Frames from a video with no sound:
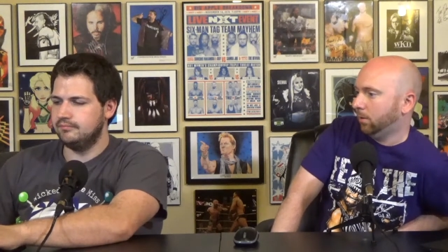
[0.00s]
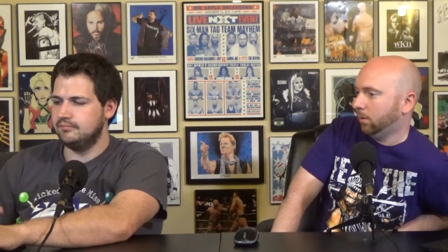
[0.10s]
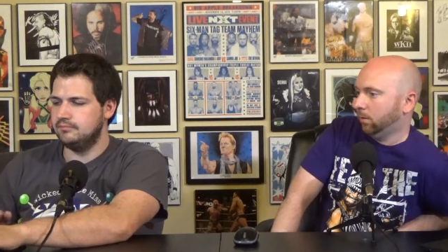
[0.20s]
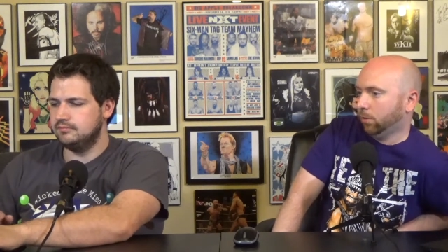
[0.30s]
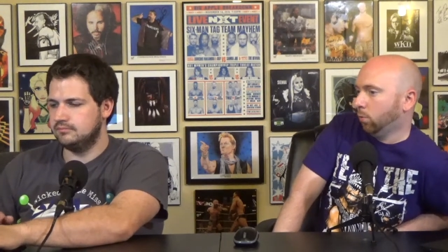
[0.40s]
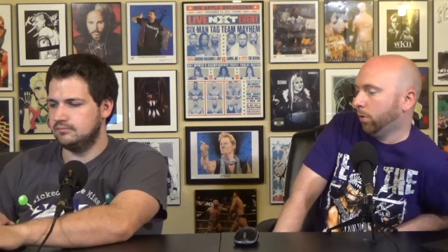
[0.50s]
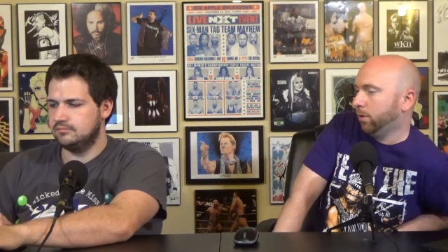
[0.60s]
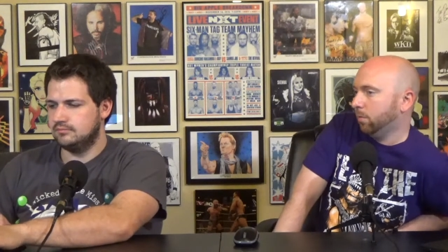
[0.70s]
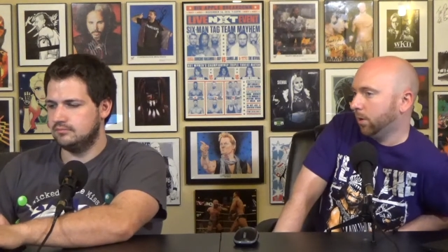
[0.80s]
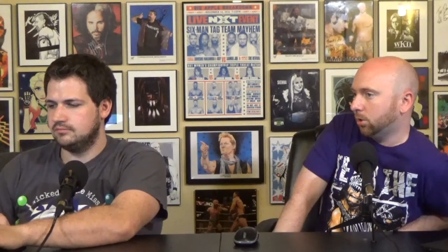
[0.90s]
Speaker 1: Mm-hmm. They're one
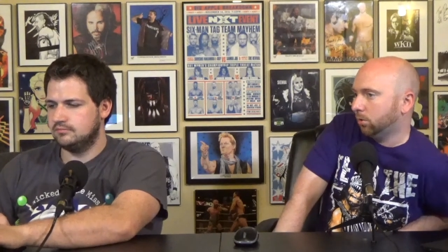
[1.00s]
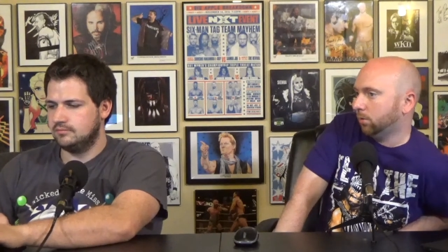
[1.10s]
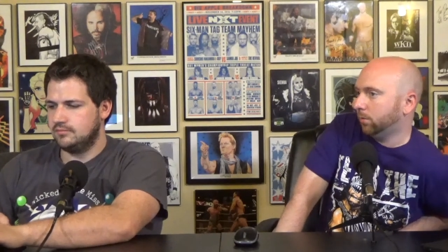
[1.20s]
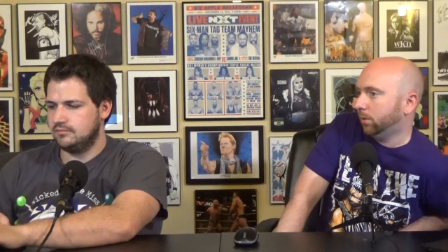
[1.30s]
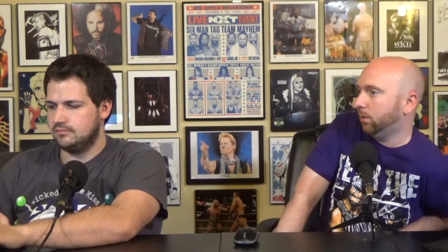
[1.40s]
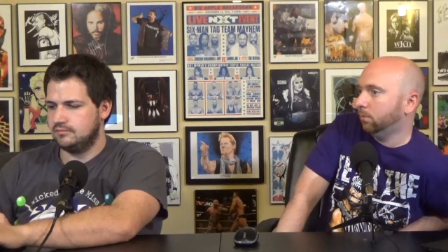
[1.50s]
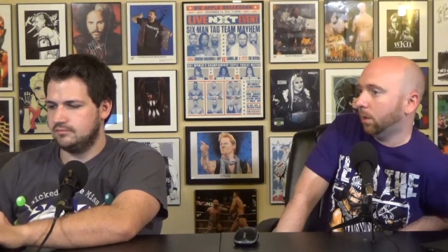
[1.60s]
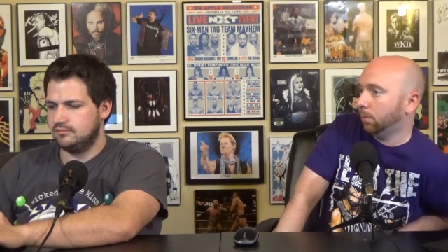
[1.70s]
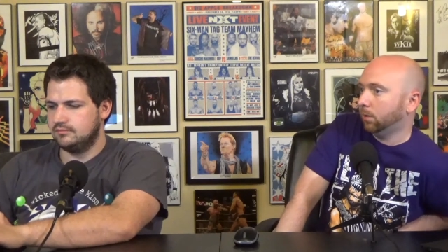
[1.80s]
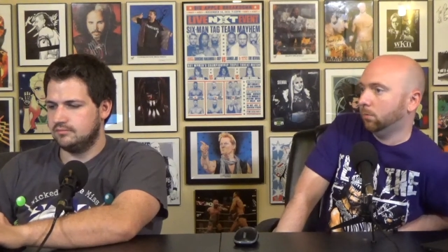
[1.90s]
dimensional team.
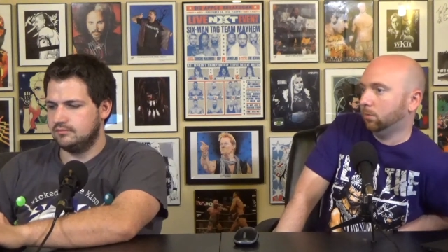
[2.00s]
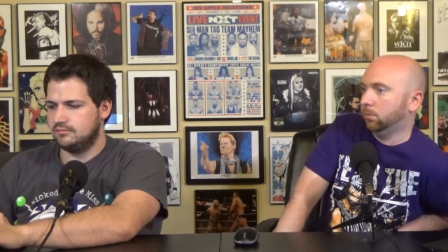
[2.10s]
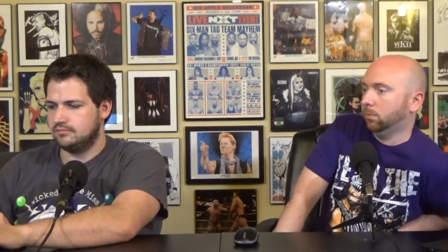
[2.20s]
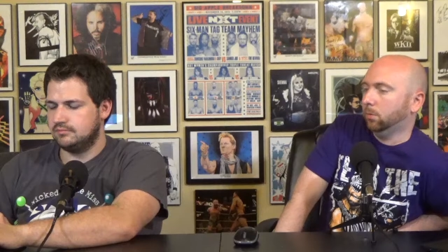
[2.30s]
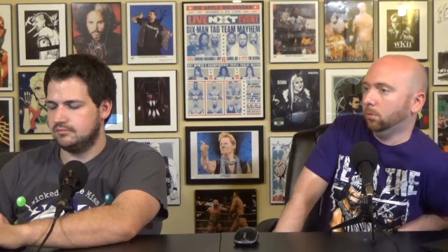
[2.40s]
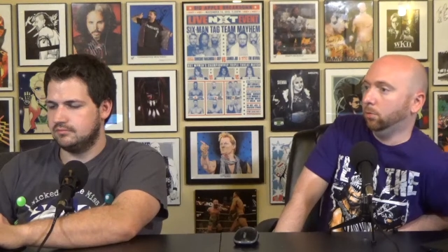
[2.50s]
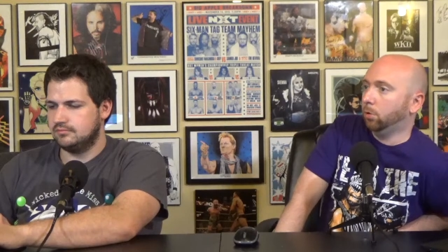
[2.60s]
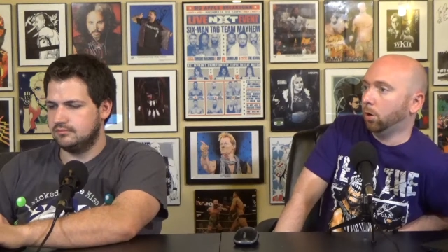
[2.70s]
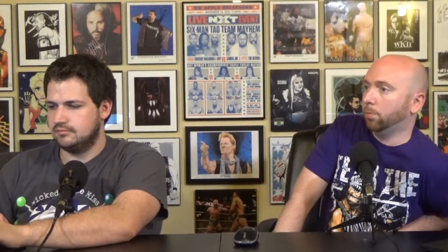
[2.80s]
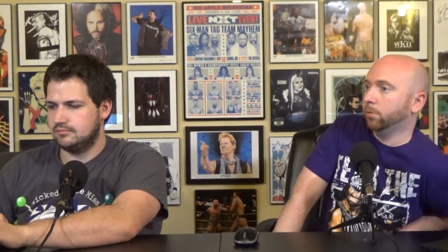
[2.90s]
I mean,
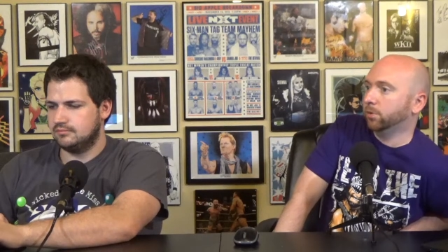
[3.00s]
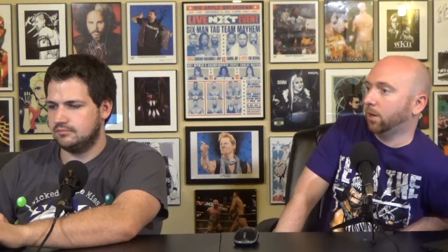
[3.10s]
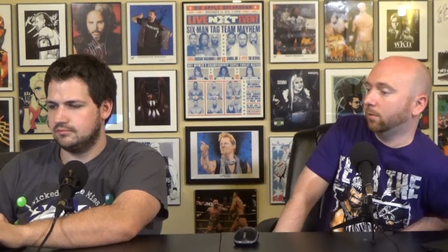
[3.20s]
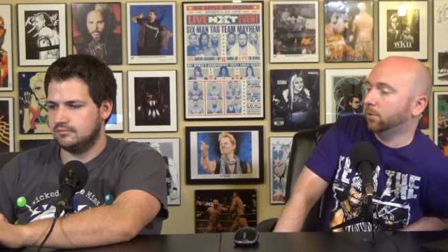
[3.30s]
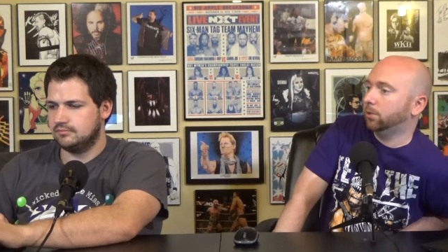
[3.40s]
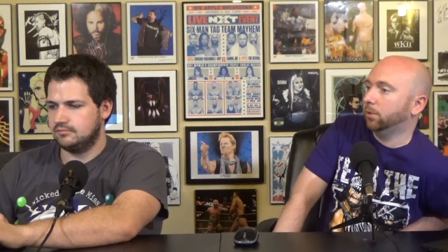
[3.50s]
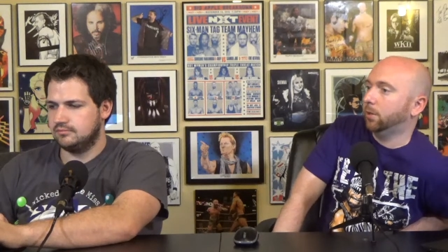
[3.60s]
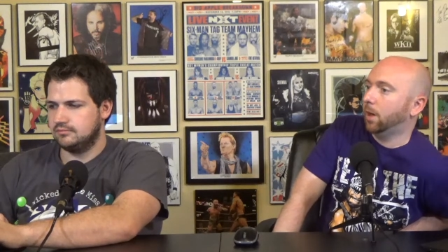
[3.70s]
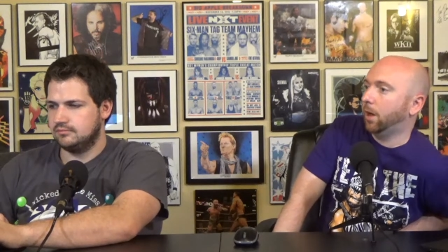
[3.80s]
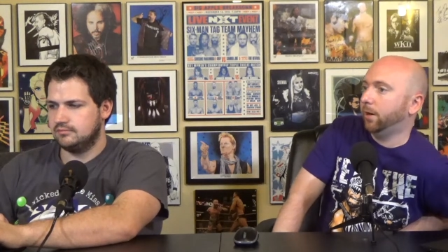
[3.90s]
Luke Harper is obviously
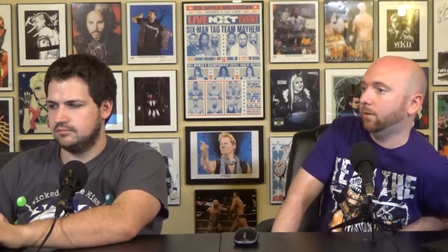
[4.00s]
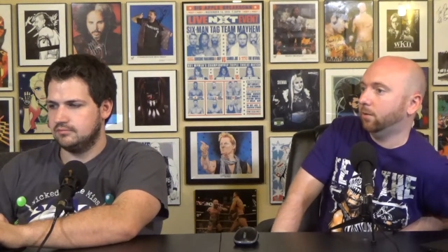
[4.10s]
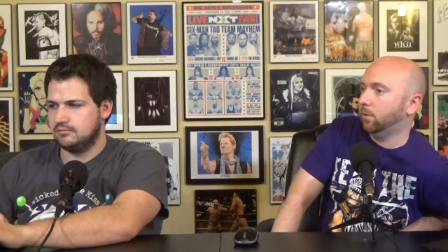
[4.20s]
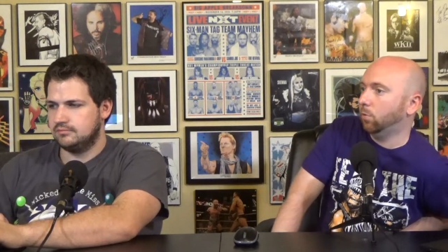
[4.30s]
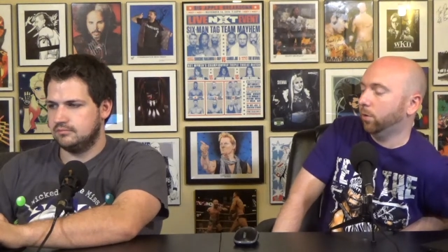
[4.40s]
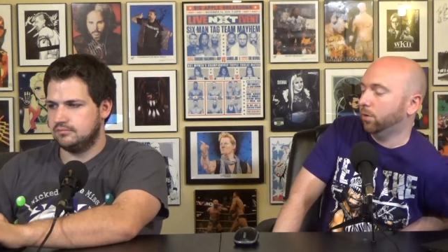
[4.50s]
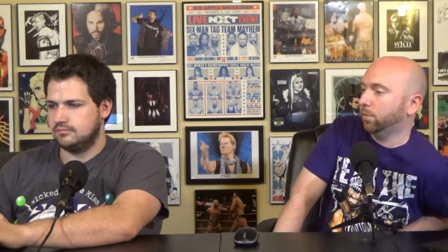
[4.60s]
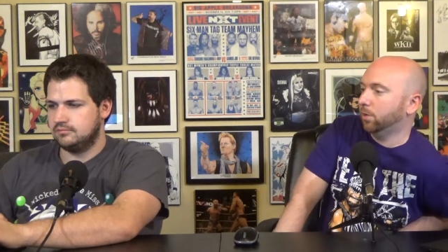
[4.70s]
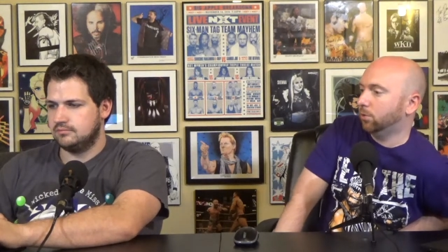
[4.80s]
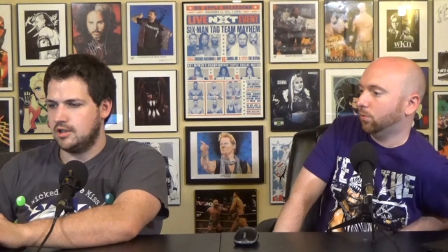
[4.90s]
not a one
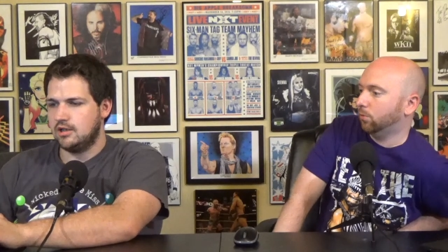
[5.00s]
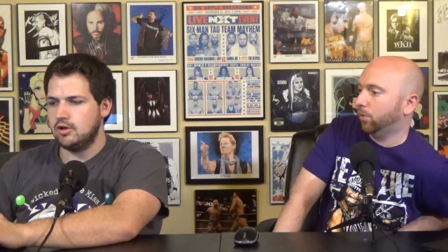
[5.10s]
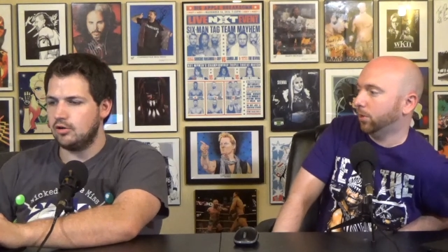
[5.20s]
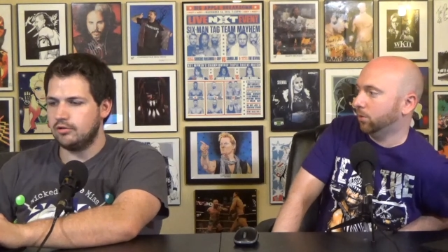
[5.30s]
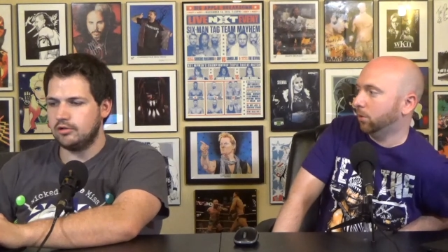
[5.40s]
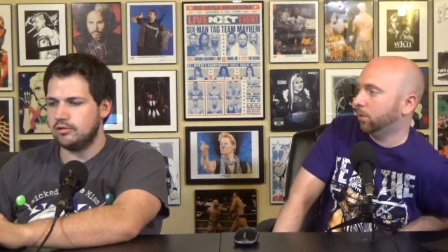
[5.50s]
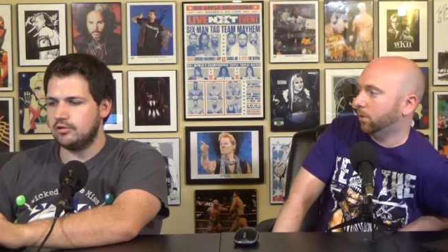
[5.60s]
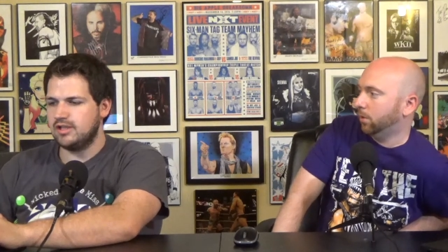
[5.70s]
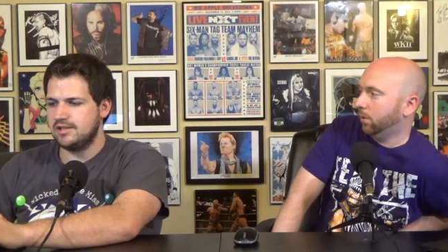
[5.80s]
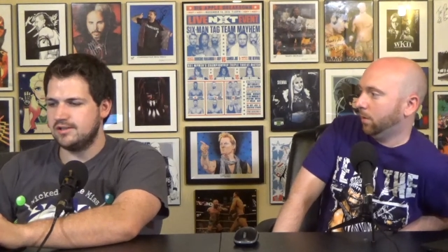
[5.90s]
dimensional. No, no,
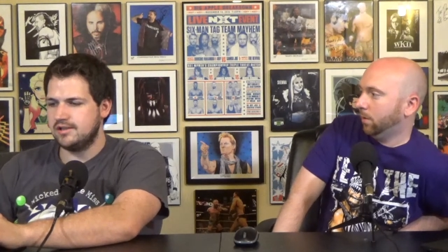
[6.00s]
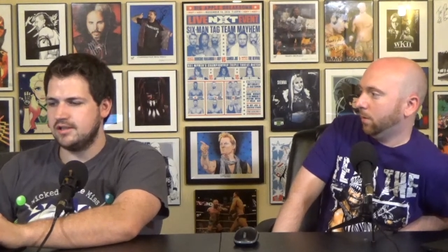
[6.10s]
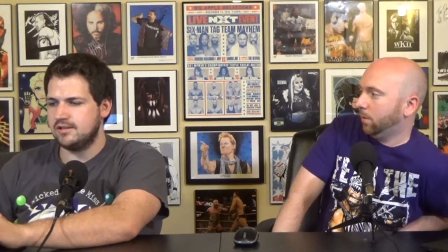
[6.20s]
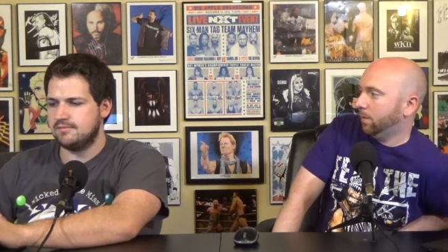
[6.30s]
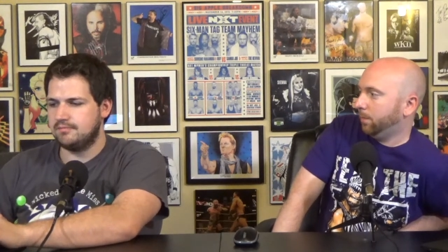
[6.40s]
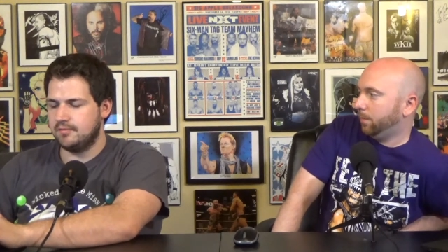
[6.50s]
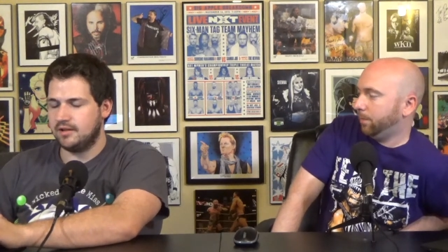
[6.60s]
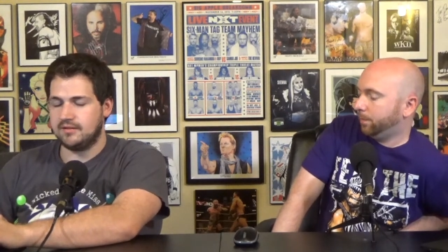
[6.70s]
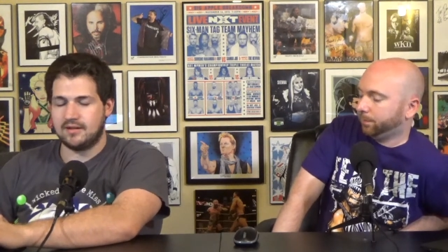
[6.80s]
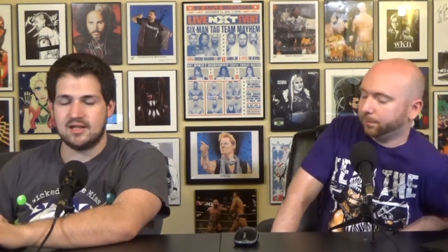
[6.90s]
no.
Speaker 2: He's he's
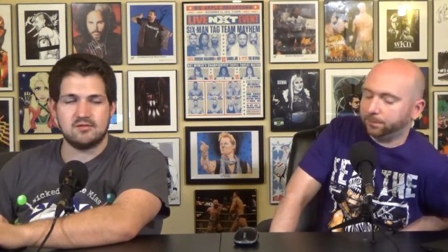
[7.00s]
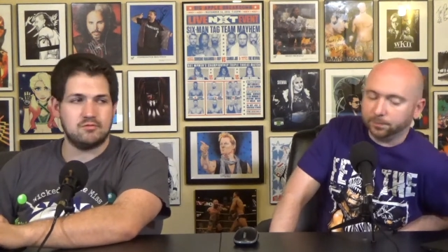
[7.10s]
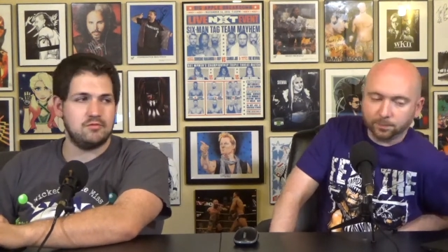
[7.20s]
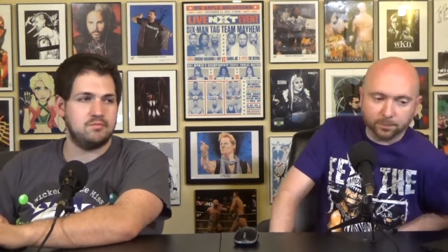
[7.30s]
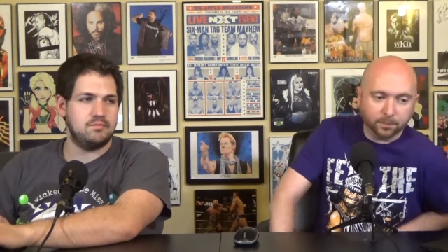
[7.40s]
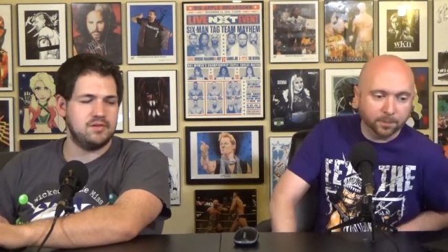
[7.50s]
as we've